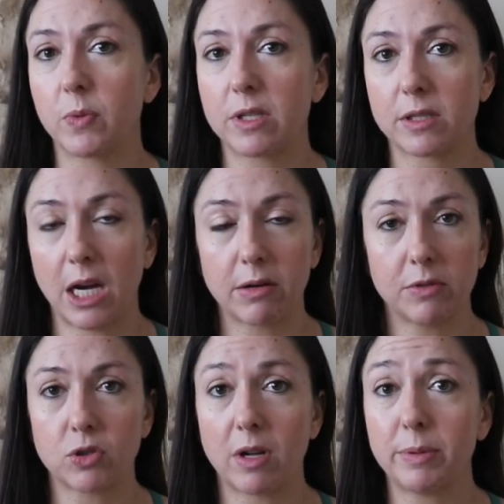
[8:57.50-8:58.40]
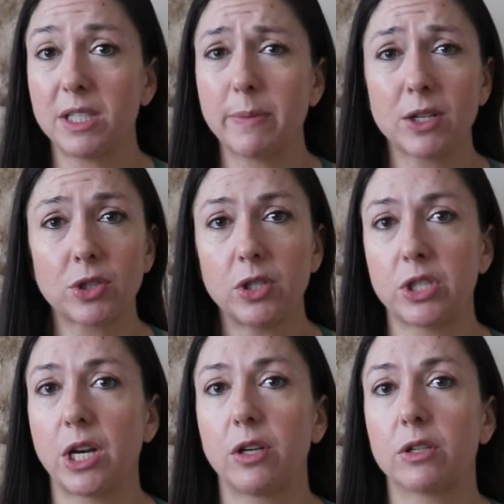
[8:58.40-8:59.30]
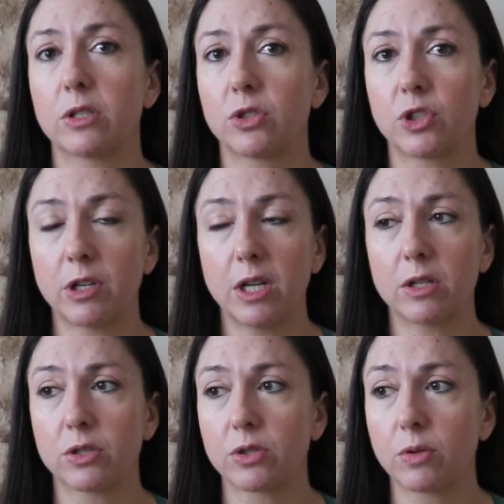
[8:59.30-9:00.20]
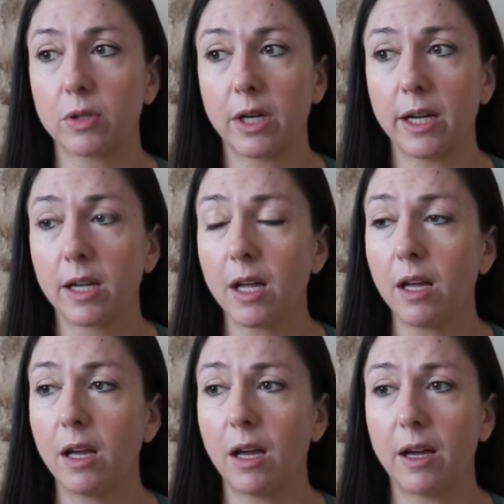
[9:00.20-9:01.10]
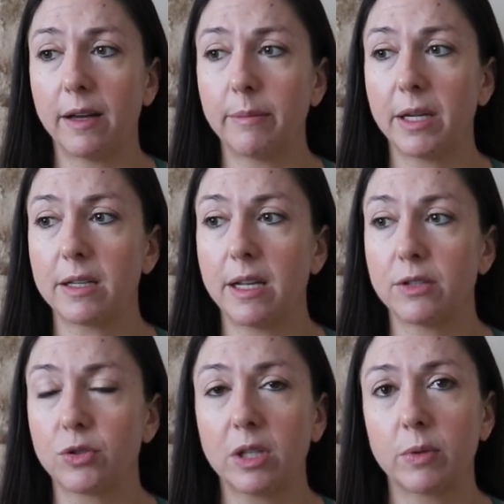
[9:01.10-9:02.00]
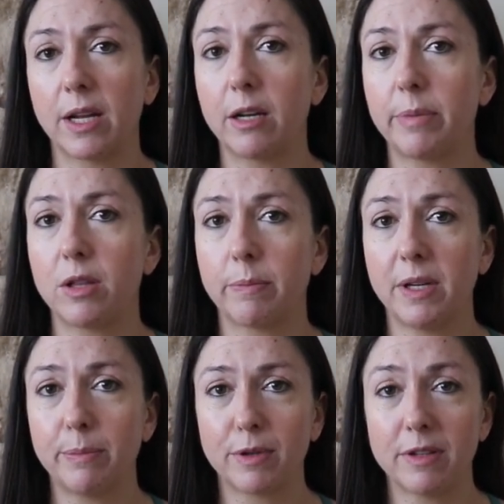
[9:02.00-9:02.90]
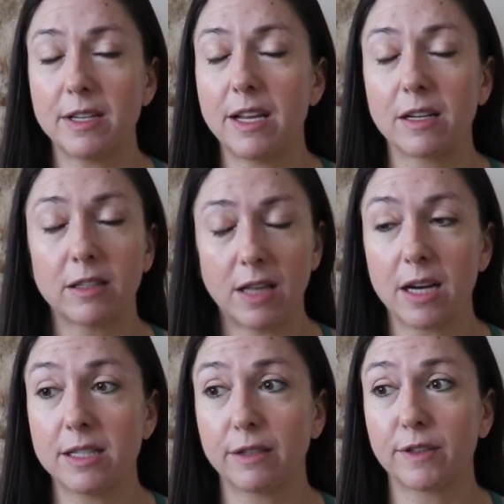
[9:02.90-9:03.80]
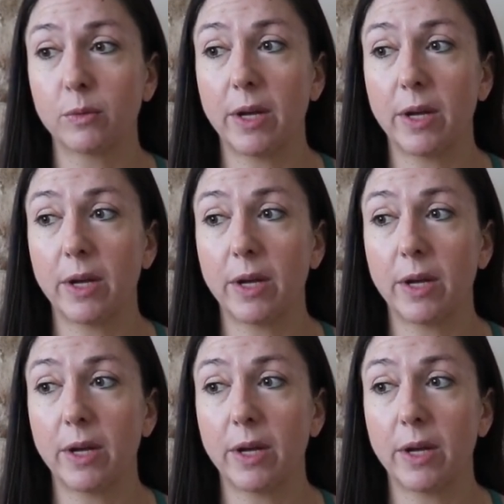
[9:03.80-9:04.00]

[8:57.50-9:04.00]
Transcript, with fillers: with steroid withdrawal, please make sure you share your journey, your story. Um, it, it, truly will help other people in, in, a lot of different